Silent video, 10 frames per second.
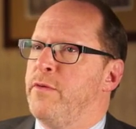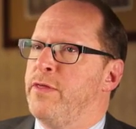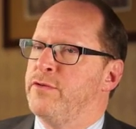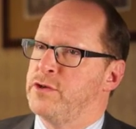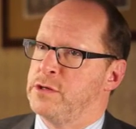if we
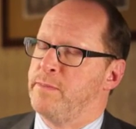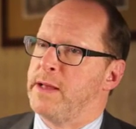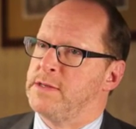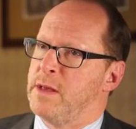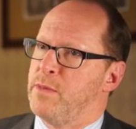
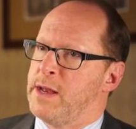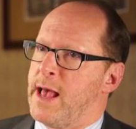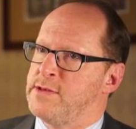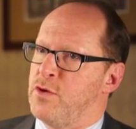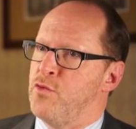suspect someone
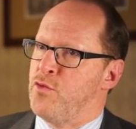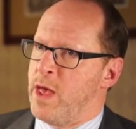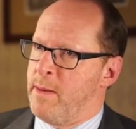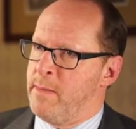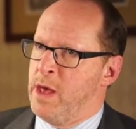has a
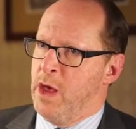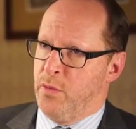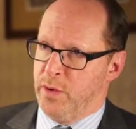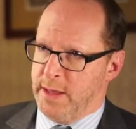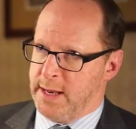
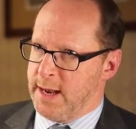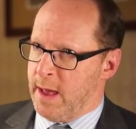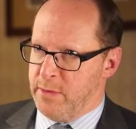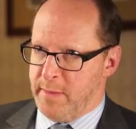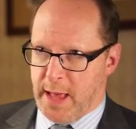REM-related
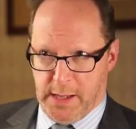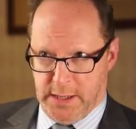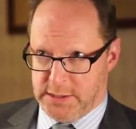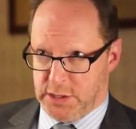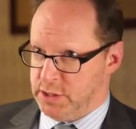
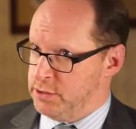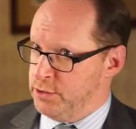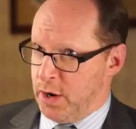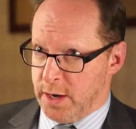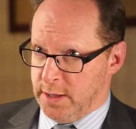abnormality such as
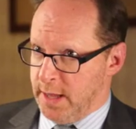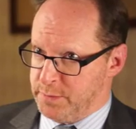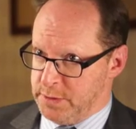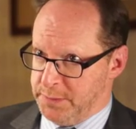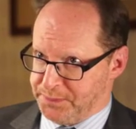
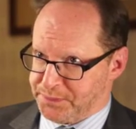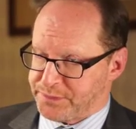narcolepsy,